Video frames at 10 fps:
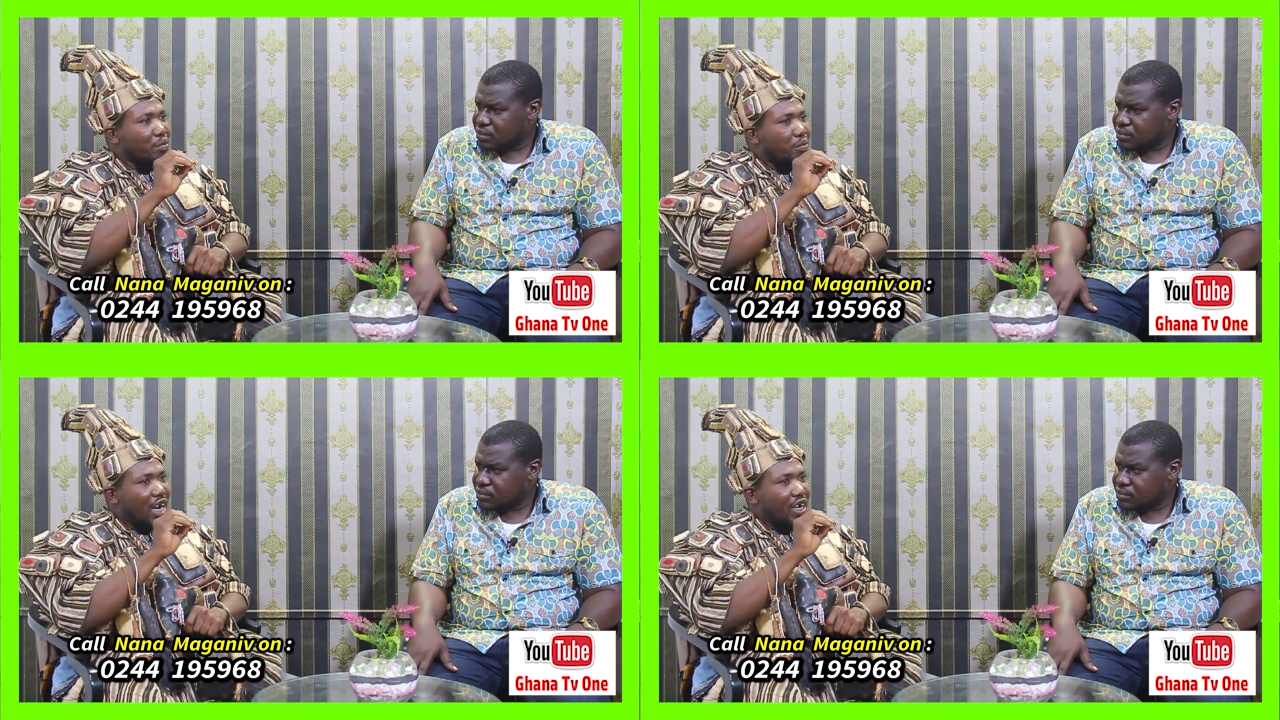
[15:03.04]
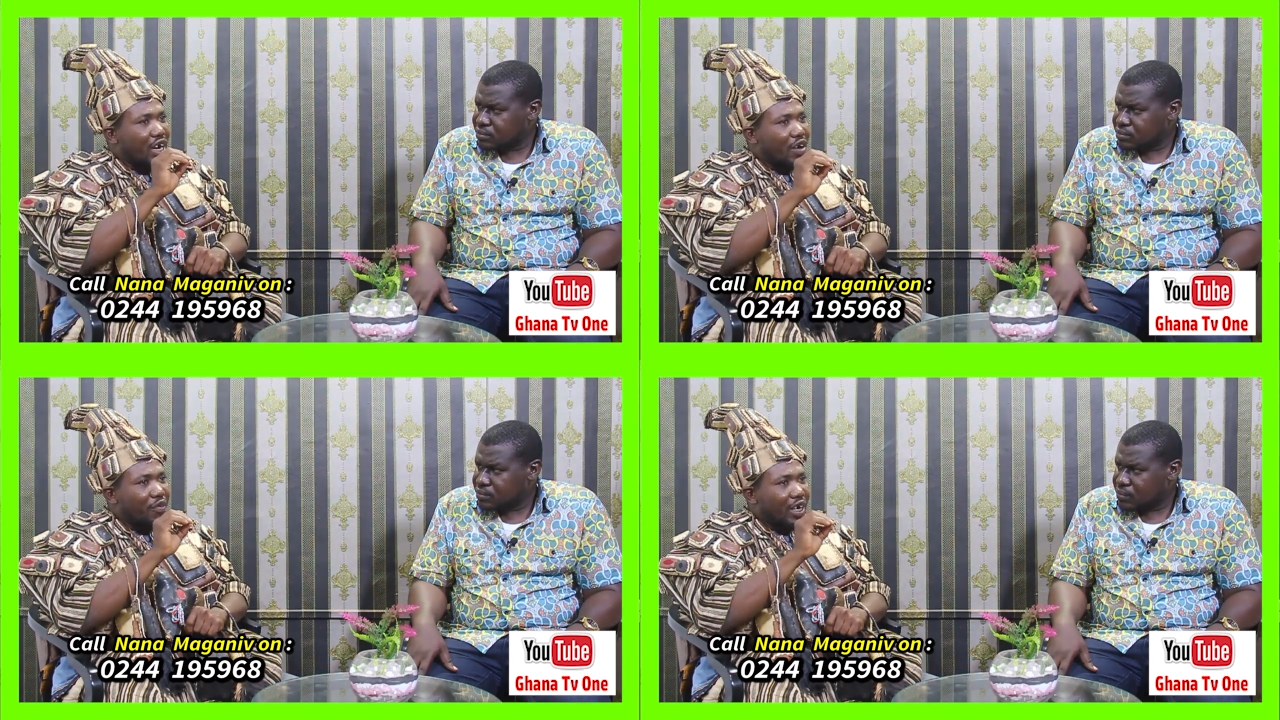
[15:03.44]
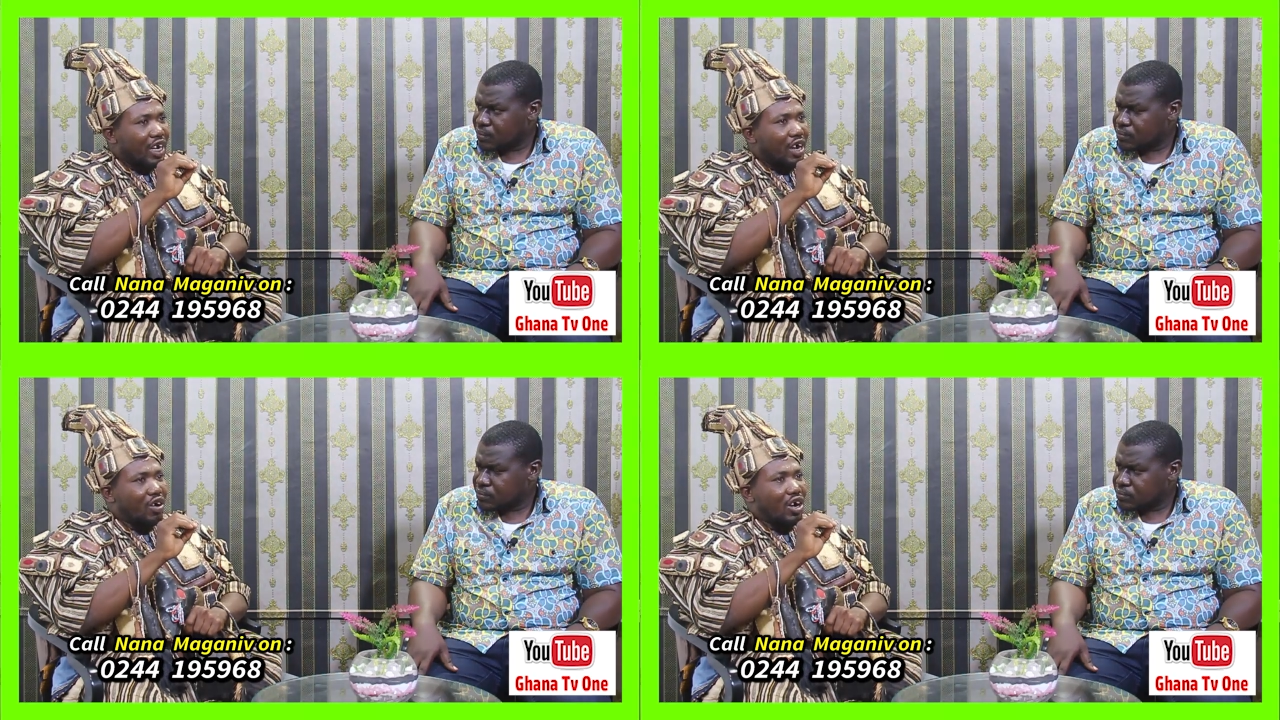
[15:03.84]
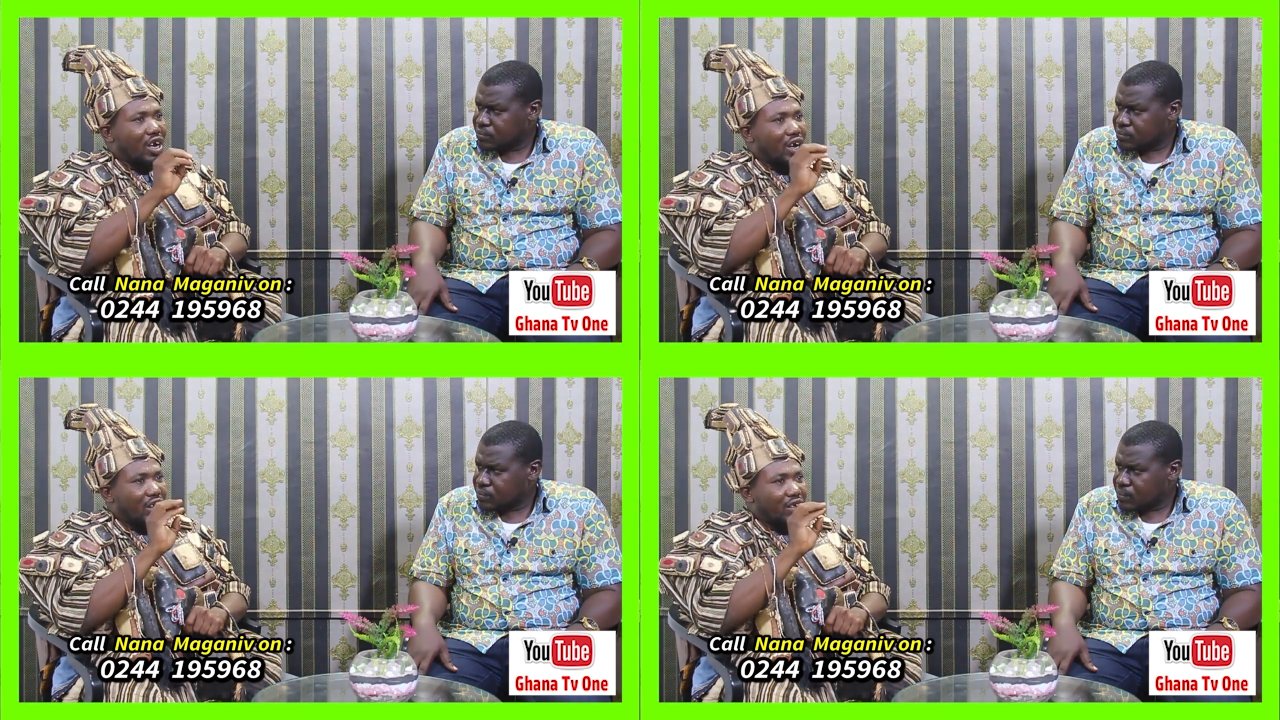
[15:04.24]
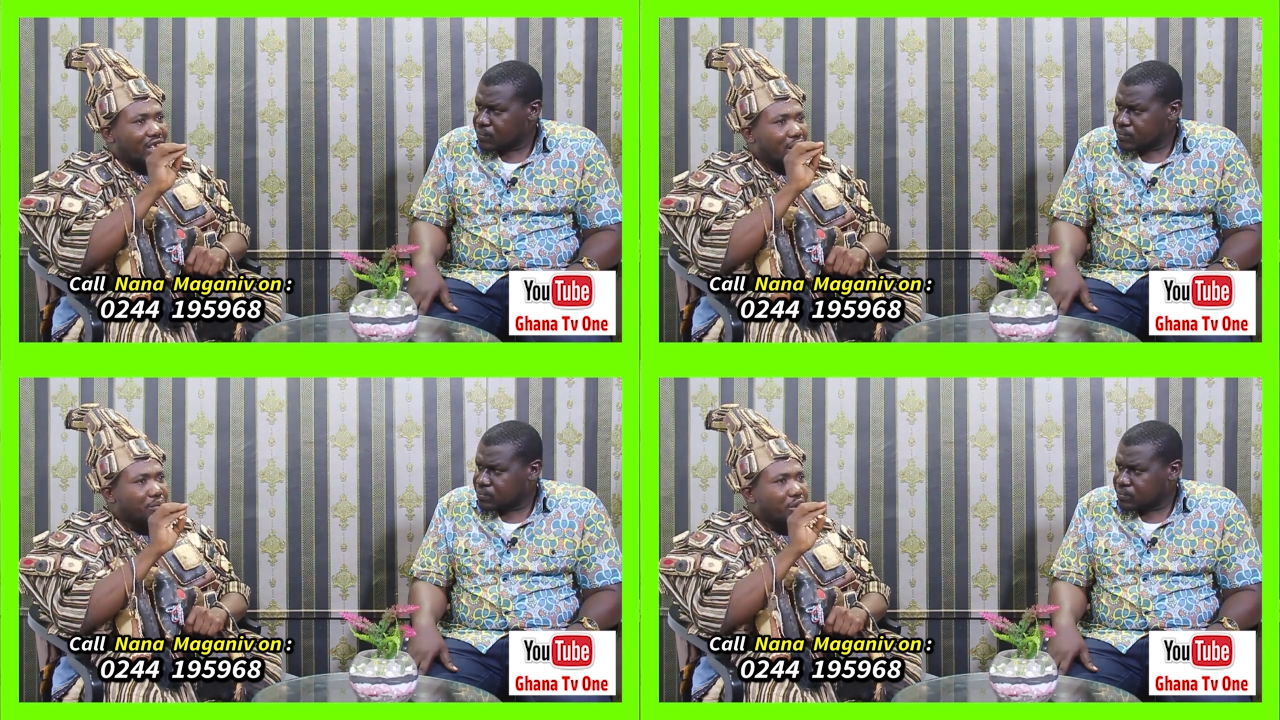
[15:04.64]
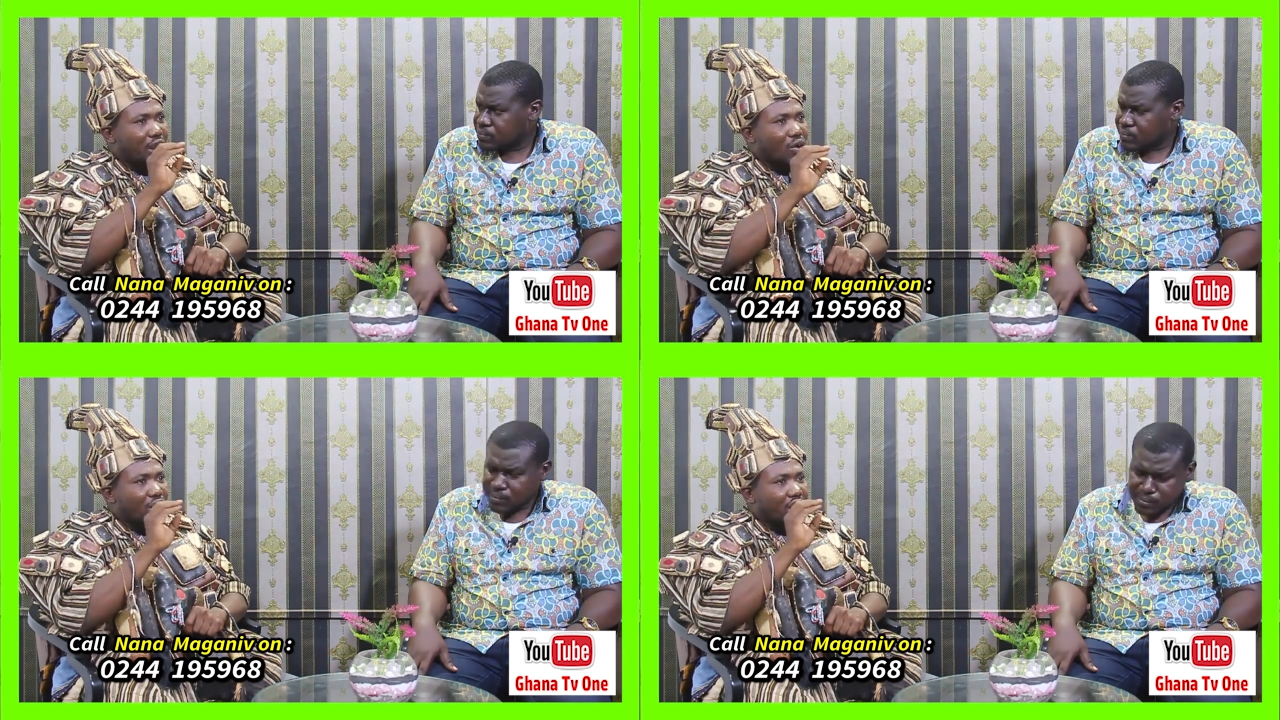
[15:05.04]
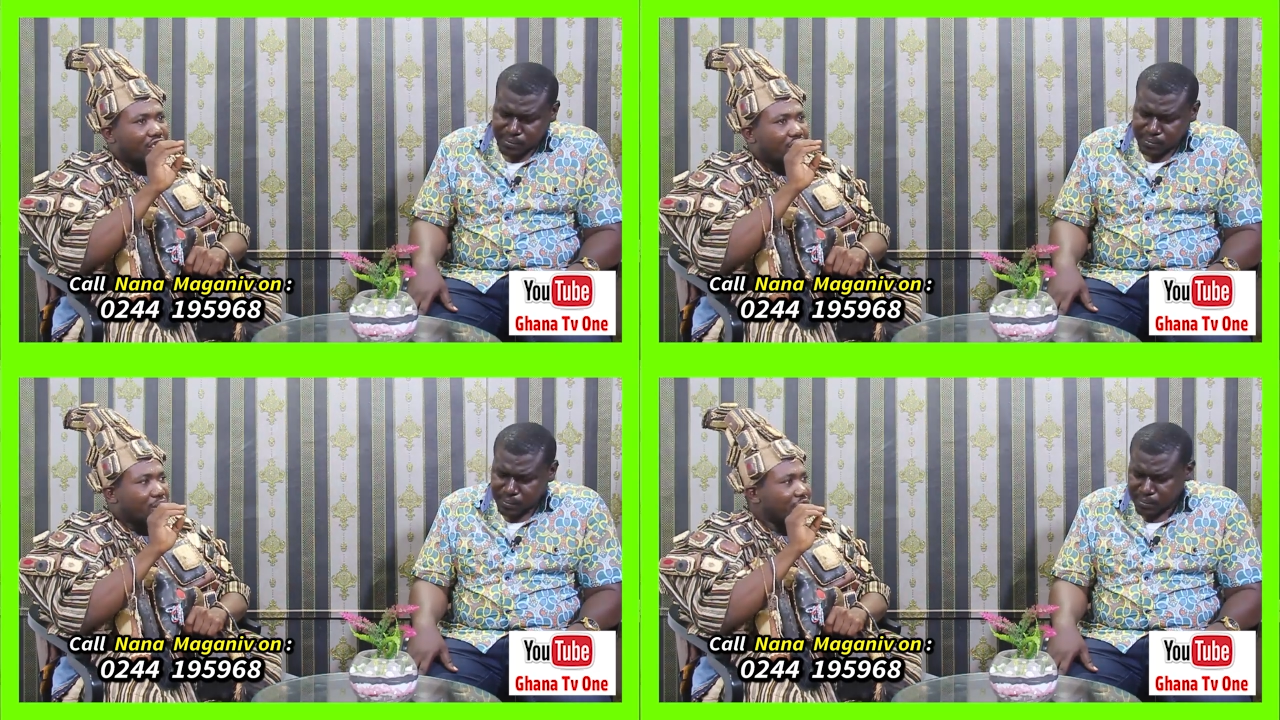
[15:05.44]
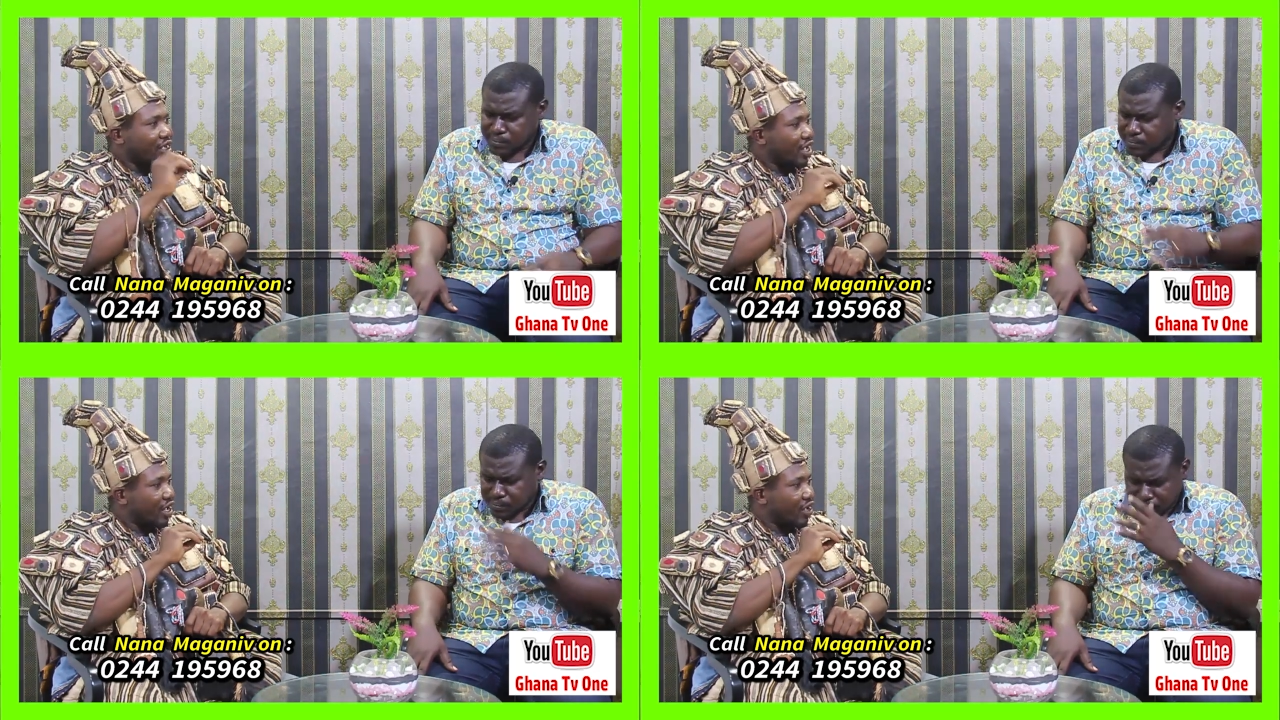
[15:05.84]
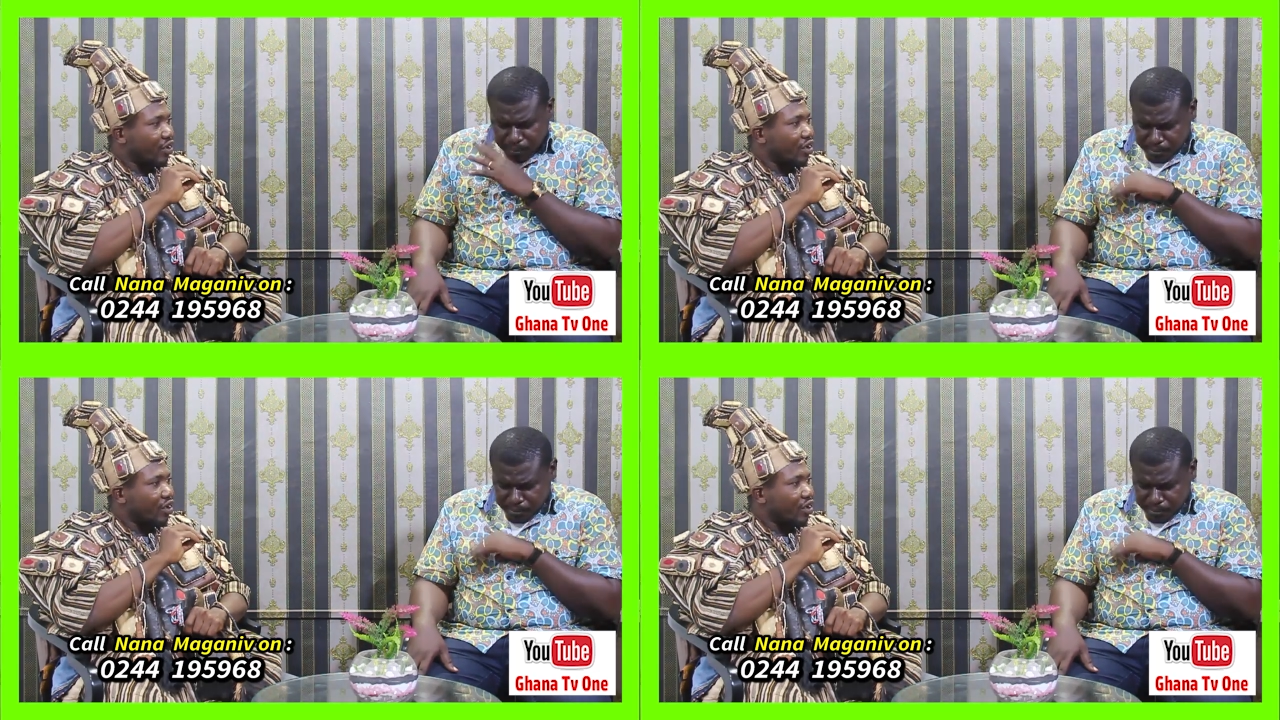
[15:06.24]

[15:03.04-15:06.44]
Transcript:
Speaker 1: my grandfather, uh, Tambia Okachira, me say,